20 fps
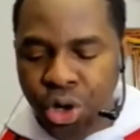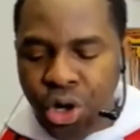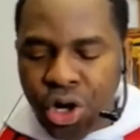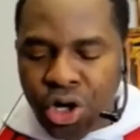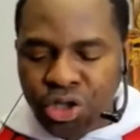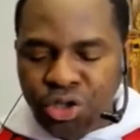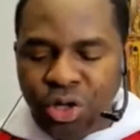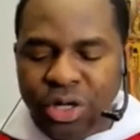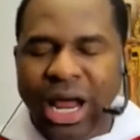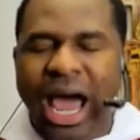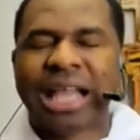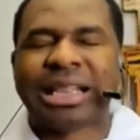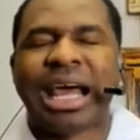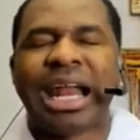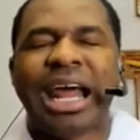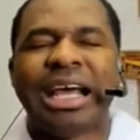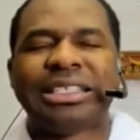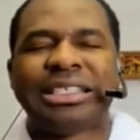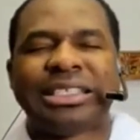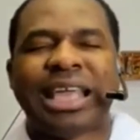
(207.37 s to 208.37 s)
tonight I
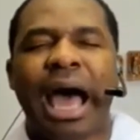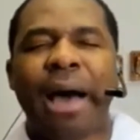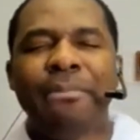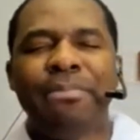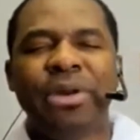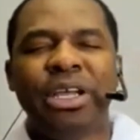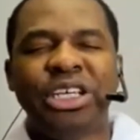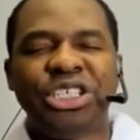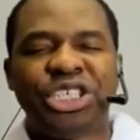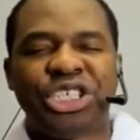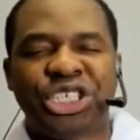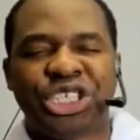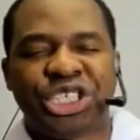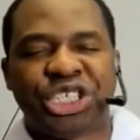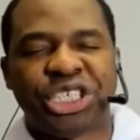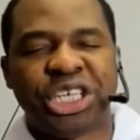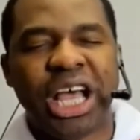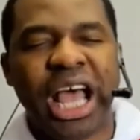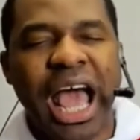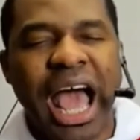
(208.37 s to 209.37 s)

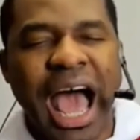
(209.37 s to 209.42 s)
establish